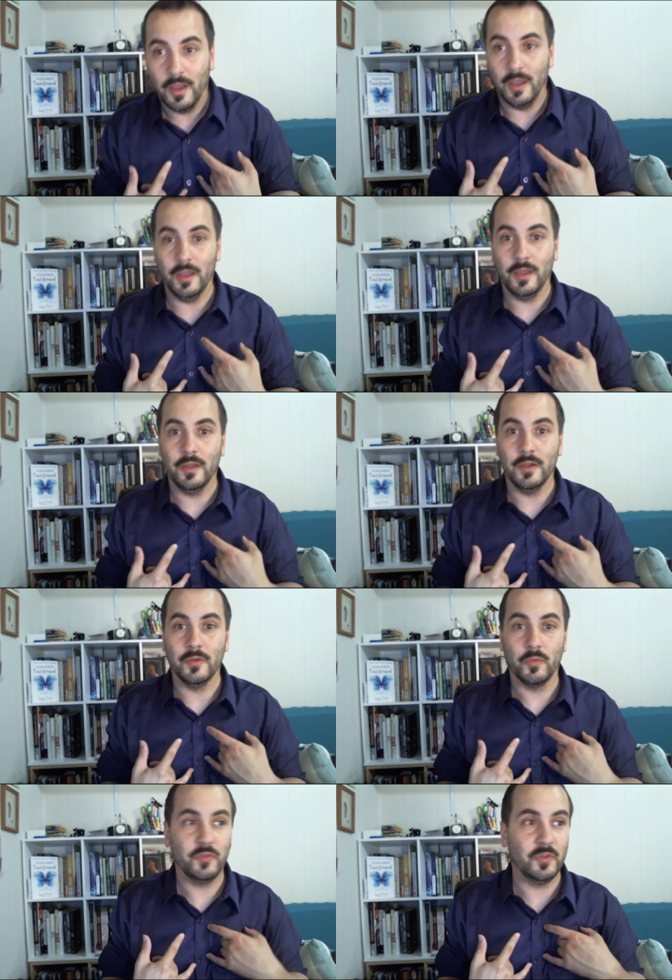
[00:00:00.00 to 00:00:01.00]
And
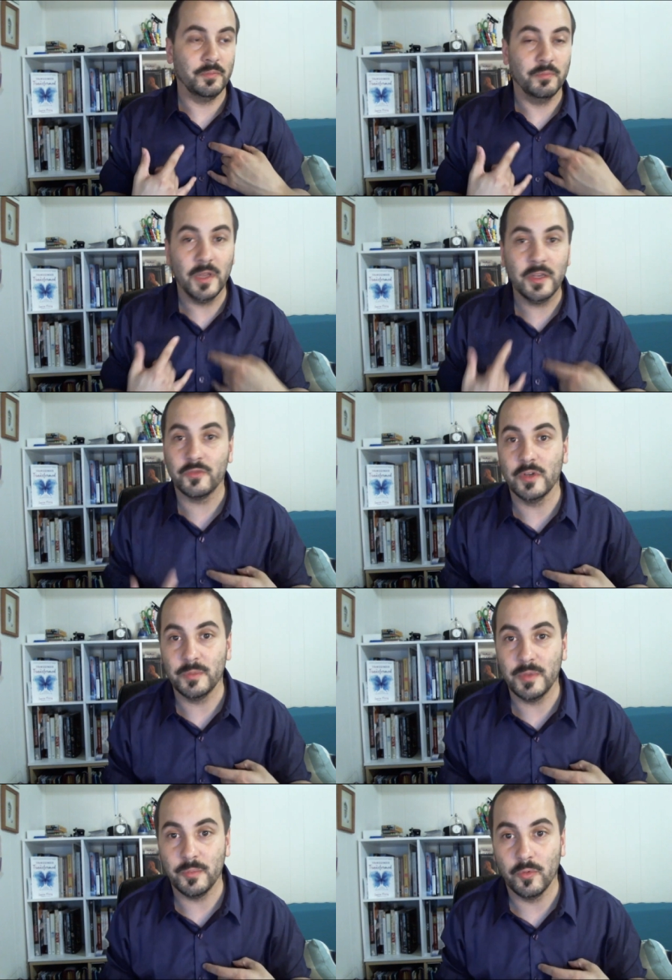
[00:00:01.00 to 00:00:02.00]
we're just ministering to
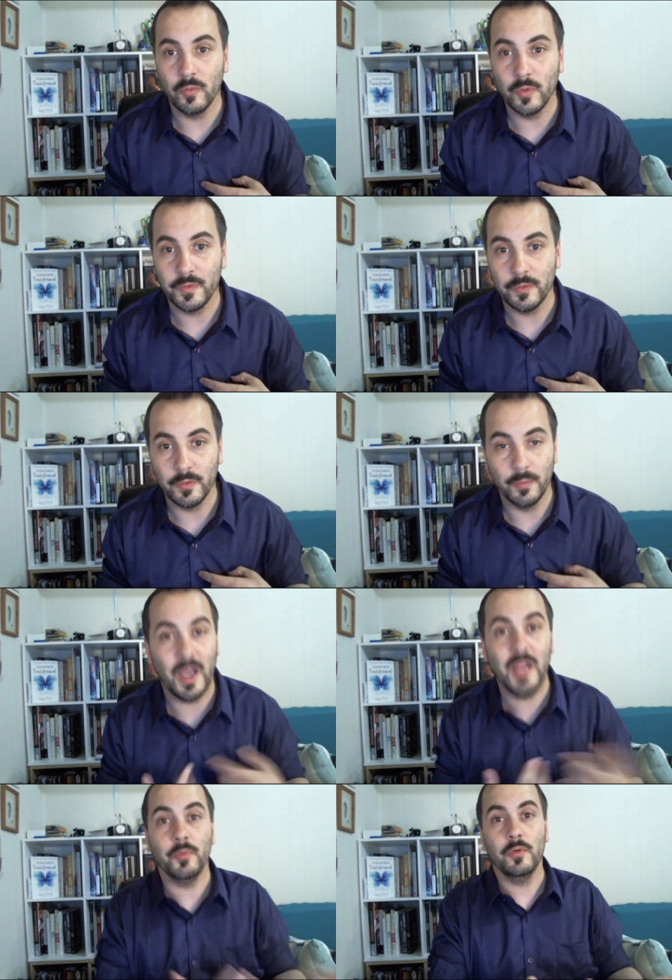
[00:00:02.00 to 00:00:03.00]
people with the
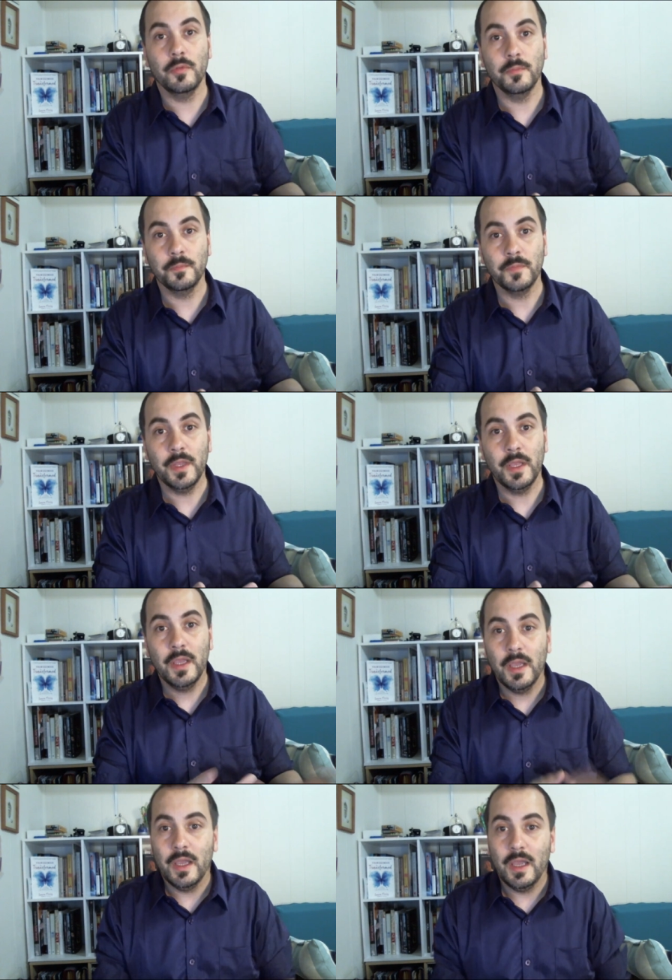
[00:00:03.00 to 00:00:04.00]
Bible.
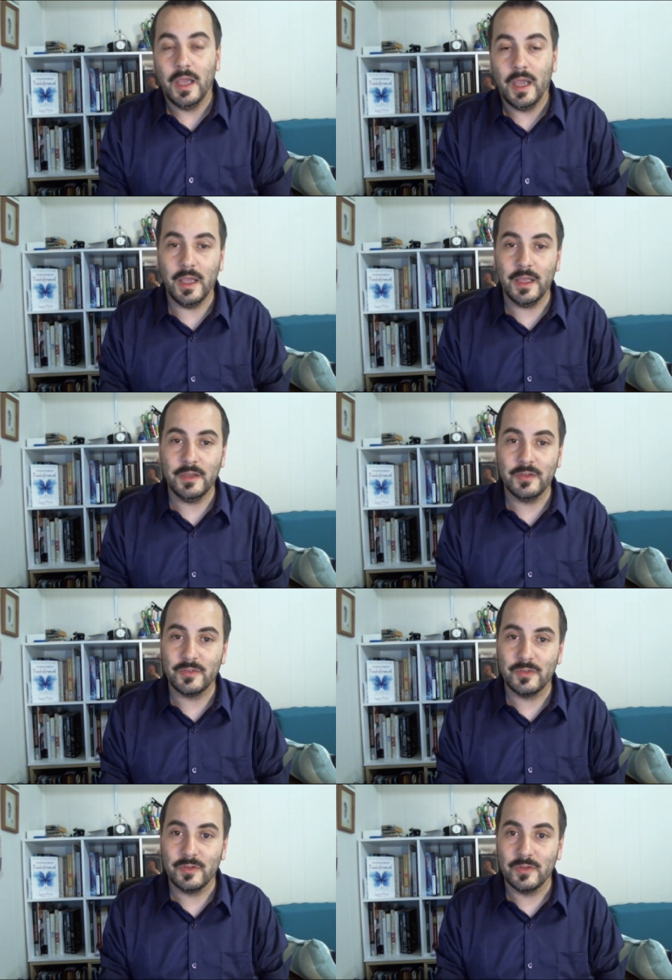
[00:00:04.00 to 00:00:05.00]
And
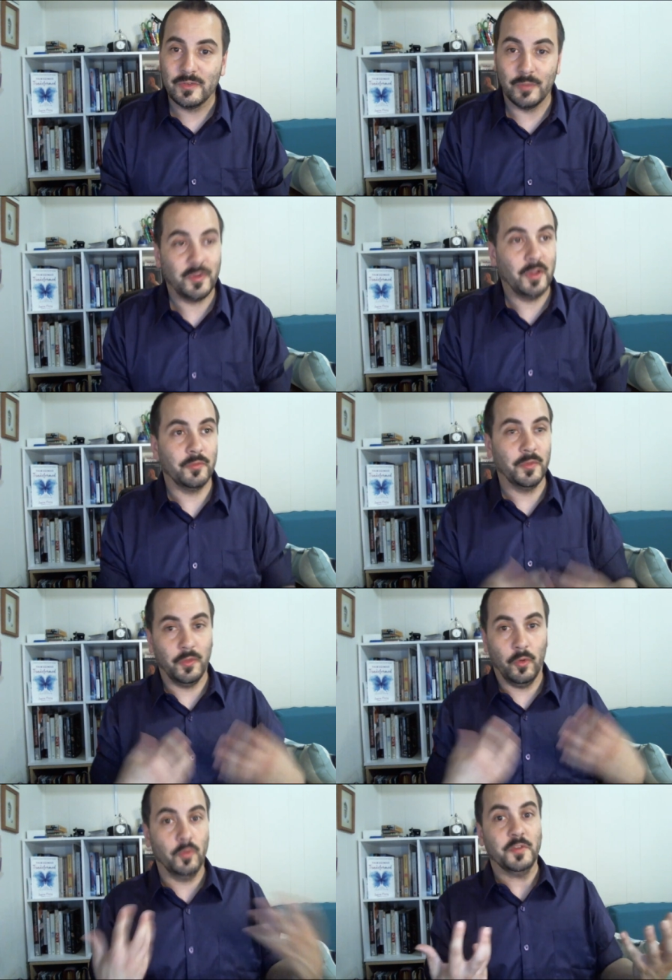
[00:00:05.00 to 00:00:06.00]
sometimes with
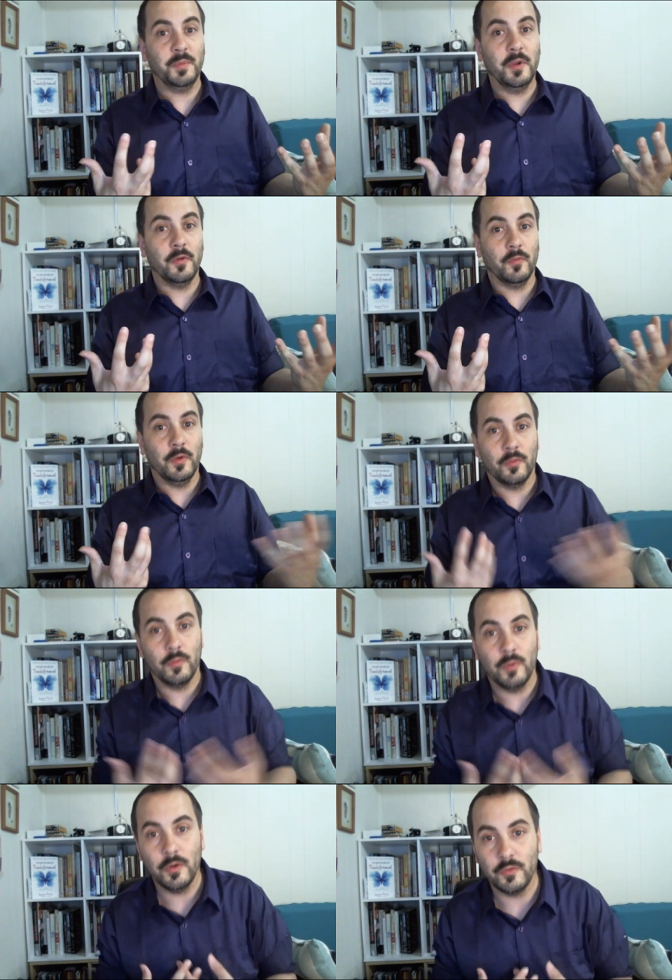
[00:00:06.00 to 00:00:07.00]
the Holy Spirit, we're,
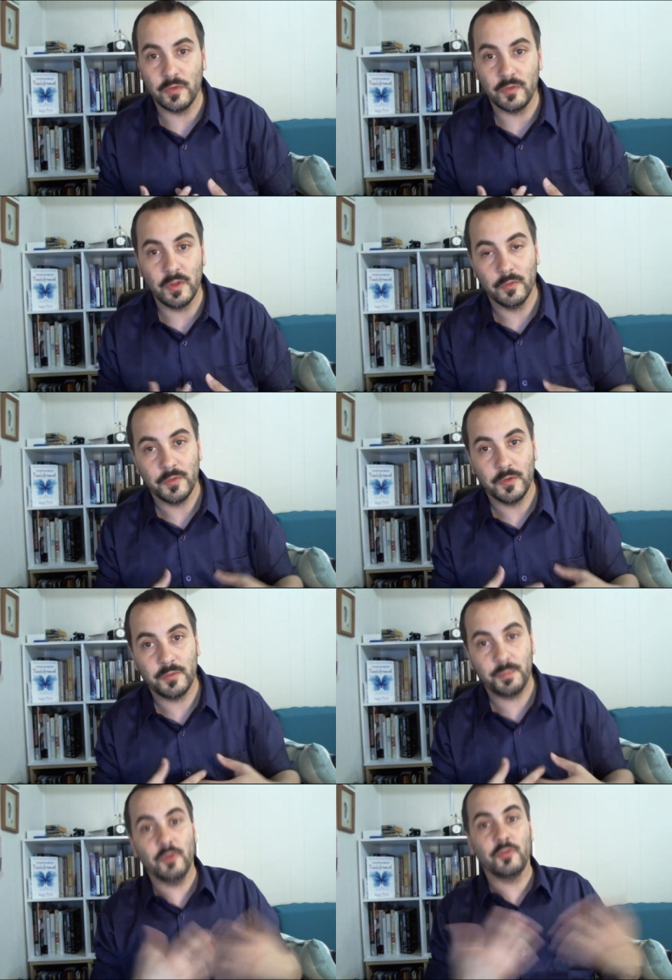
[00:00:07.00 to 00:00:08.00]
we're just dealing with the
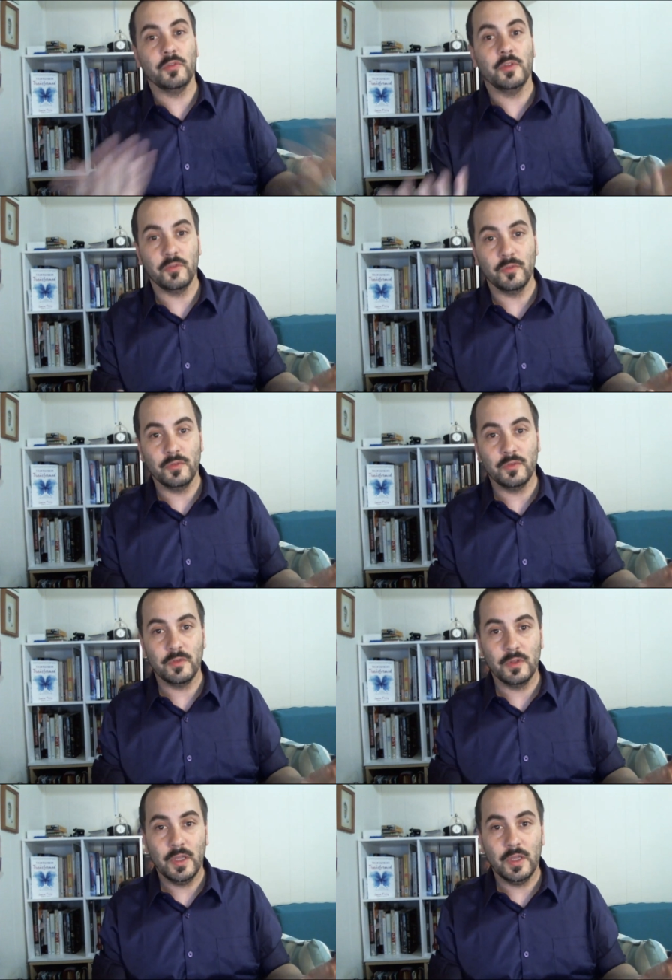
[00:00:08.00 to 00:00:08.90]
spiritual issues.